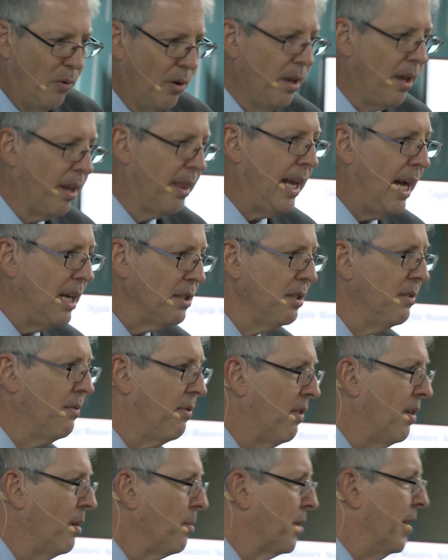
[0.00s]
more than 1,000
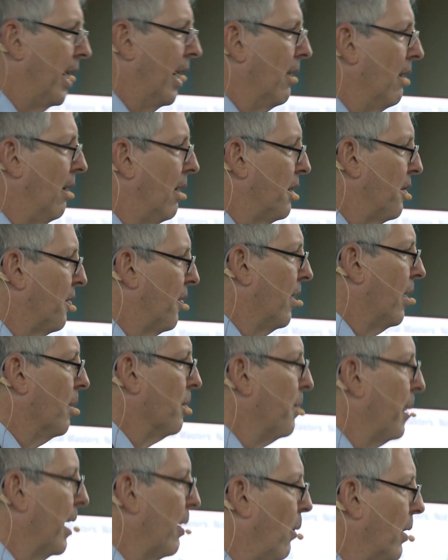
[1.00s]
firms now, large
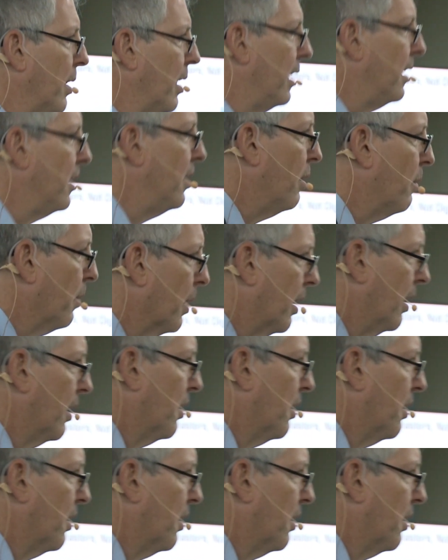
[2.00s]
firms, about what they're doing with